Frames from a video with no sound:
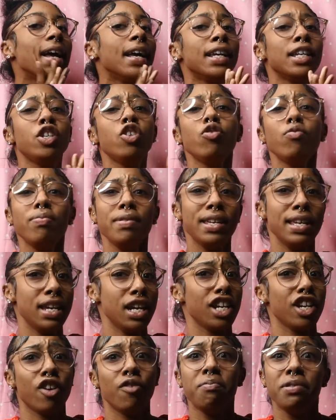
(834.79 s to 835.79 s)
You be
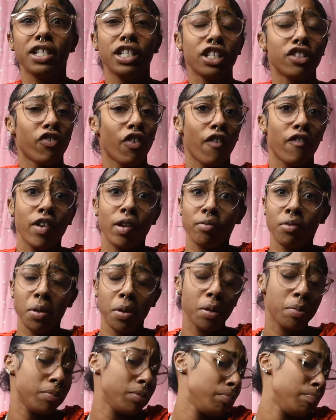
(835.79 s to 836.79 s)
hearing your business from
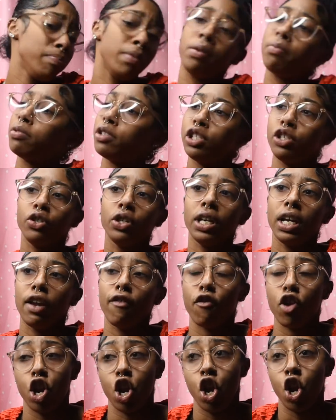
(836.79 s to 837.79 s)
family members you didn't
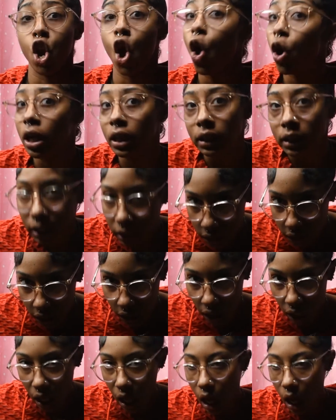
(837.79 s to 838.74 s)
even know existed.